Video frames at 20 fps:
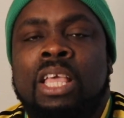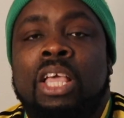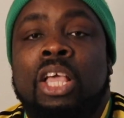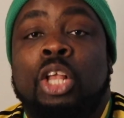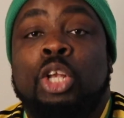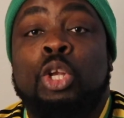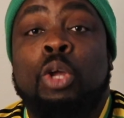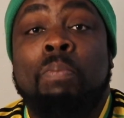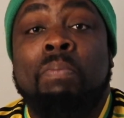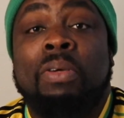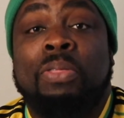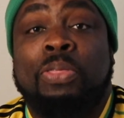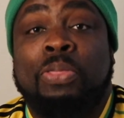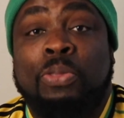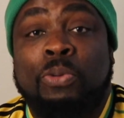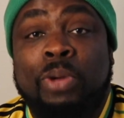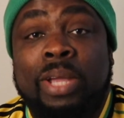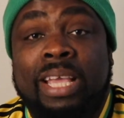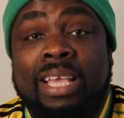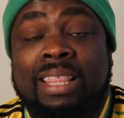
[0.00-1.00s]
Number
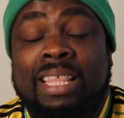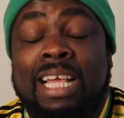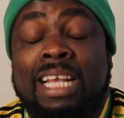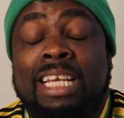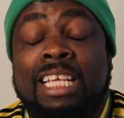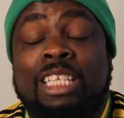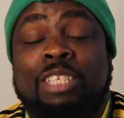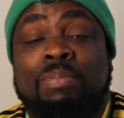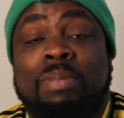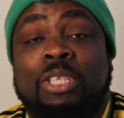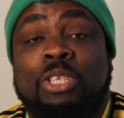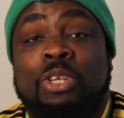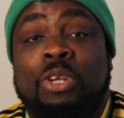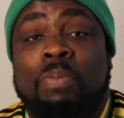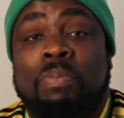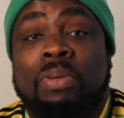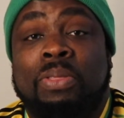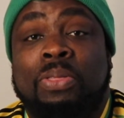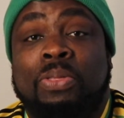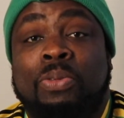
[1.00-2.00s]
three, that leads me to
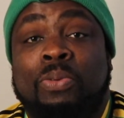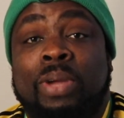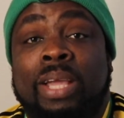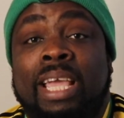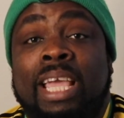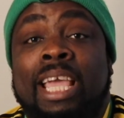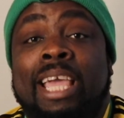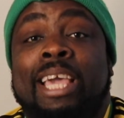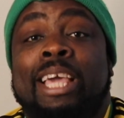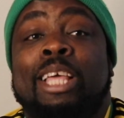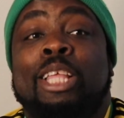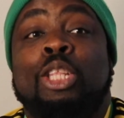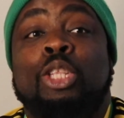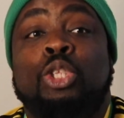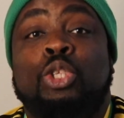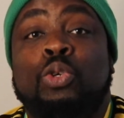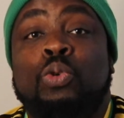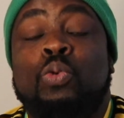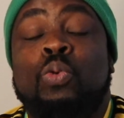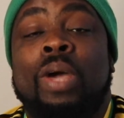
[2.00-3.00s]
number three,
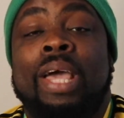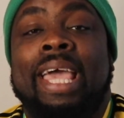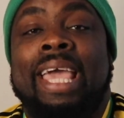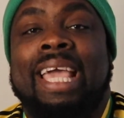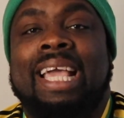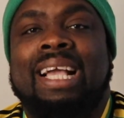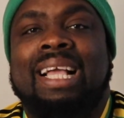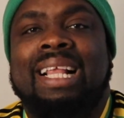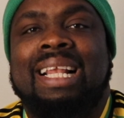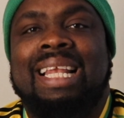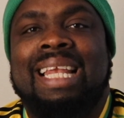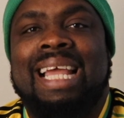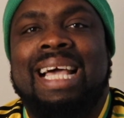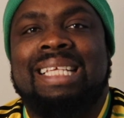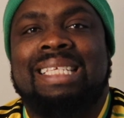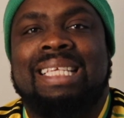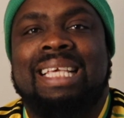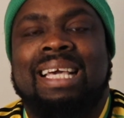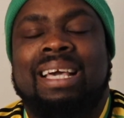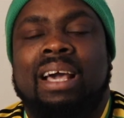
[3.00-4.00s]
do a
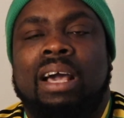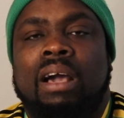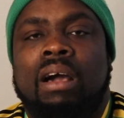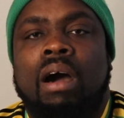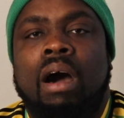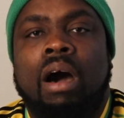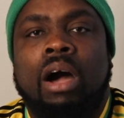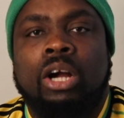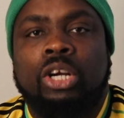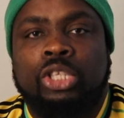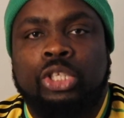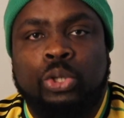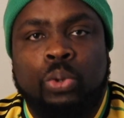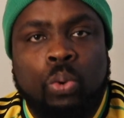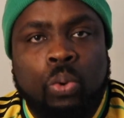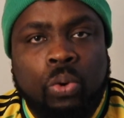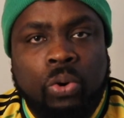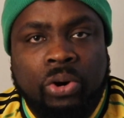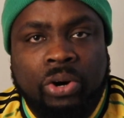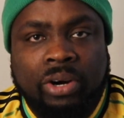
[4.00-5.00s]
classic car
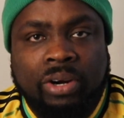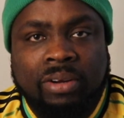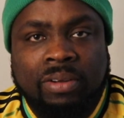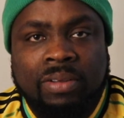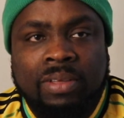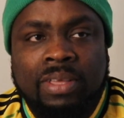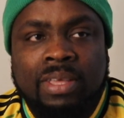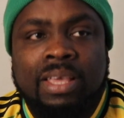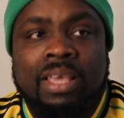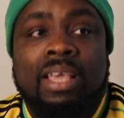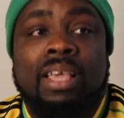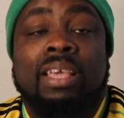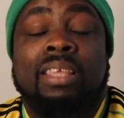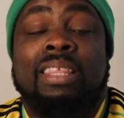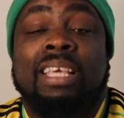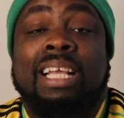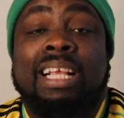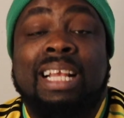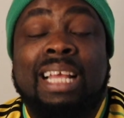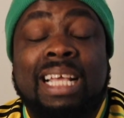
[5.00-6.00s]
tour.
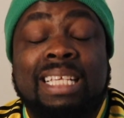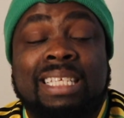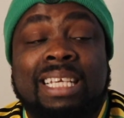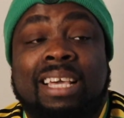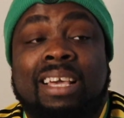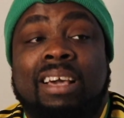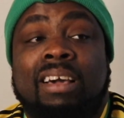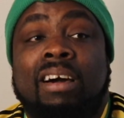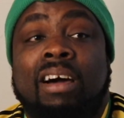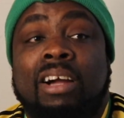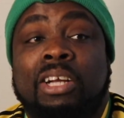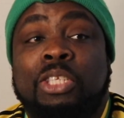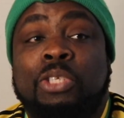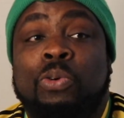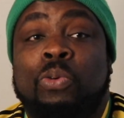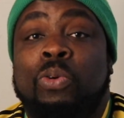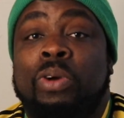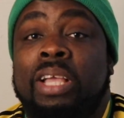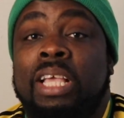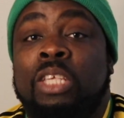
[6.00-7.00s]
The classic car
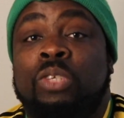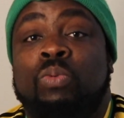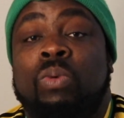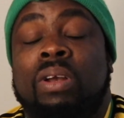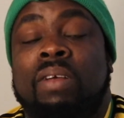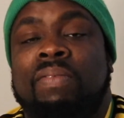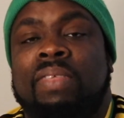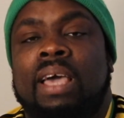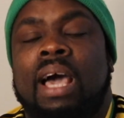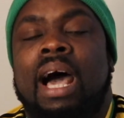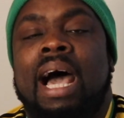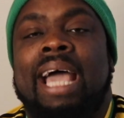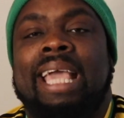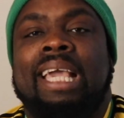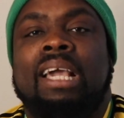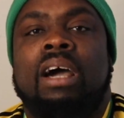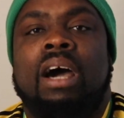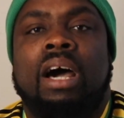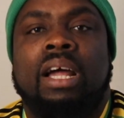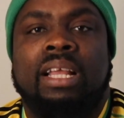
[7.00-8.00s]
tour is one of the
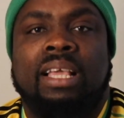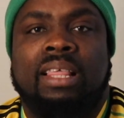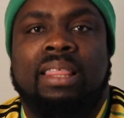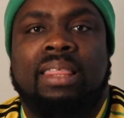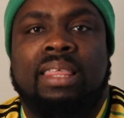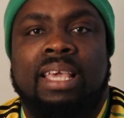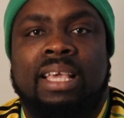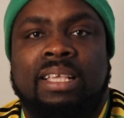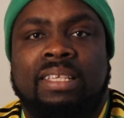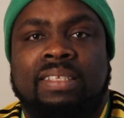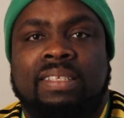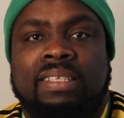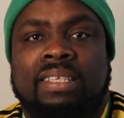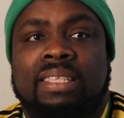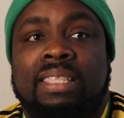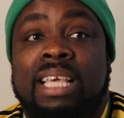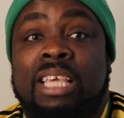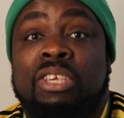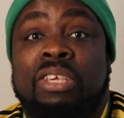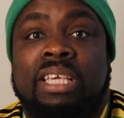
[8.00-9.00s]
iconic things
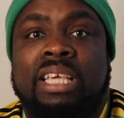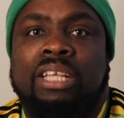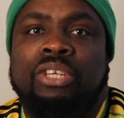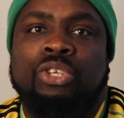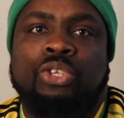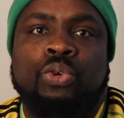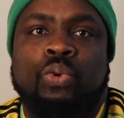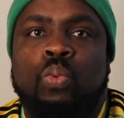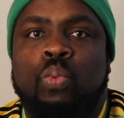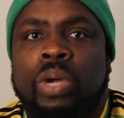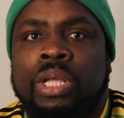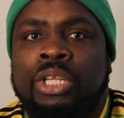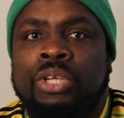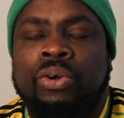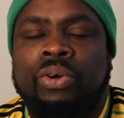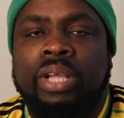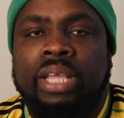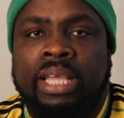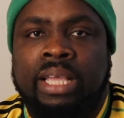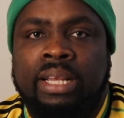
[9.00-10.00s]
that you can do when
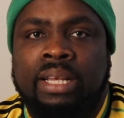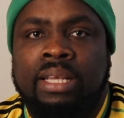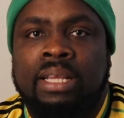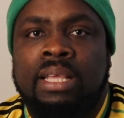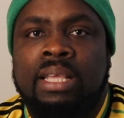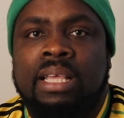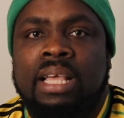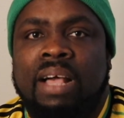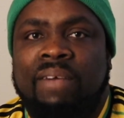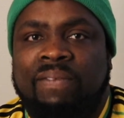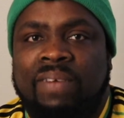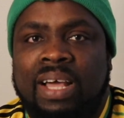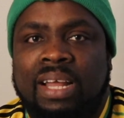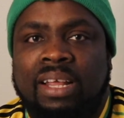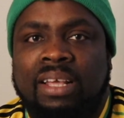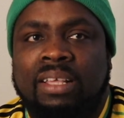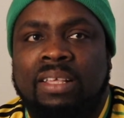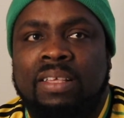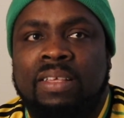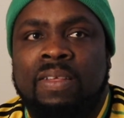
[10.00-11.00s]
you're in Havana,
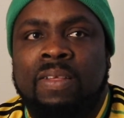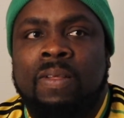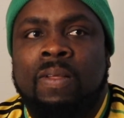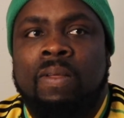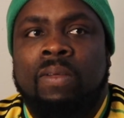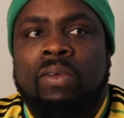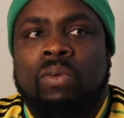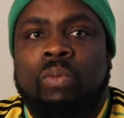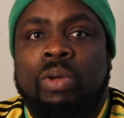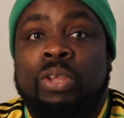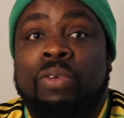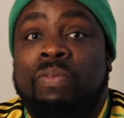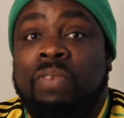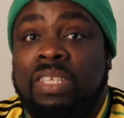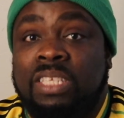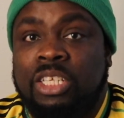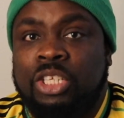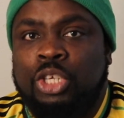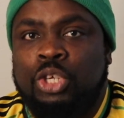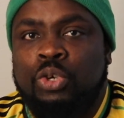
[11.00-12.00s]
when you
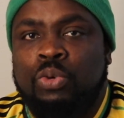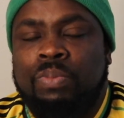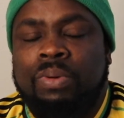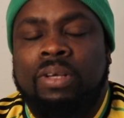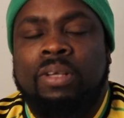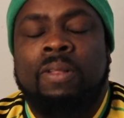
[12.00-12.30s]
visit Cuba.